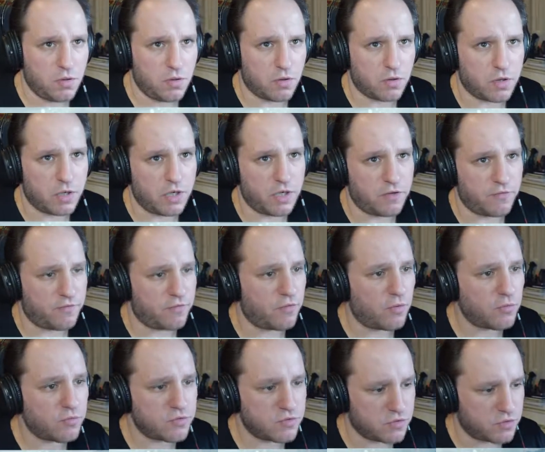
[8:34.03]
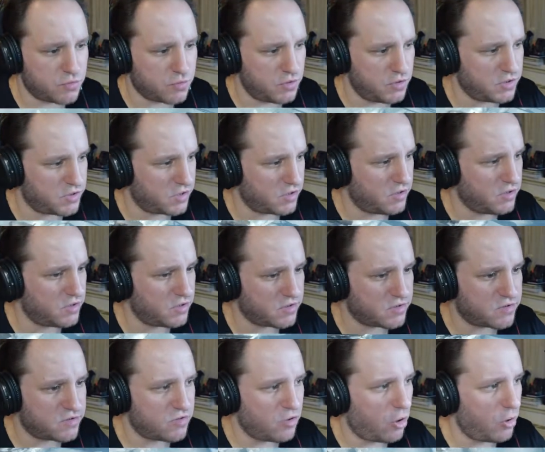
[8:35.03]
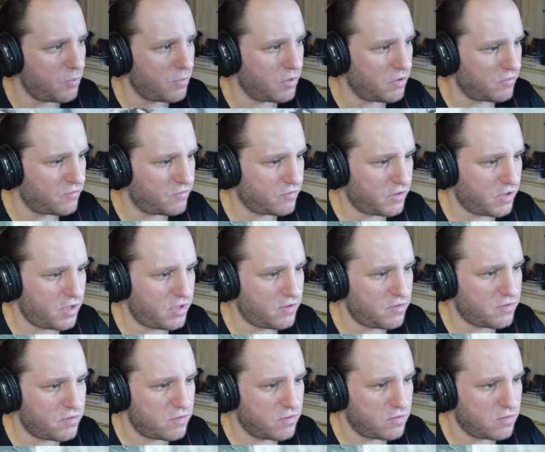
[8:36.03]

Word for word: Okay, frozen trees. I need a sawmill for that.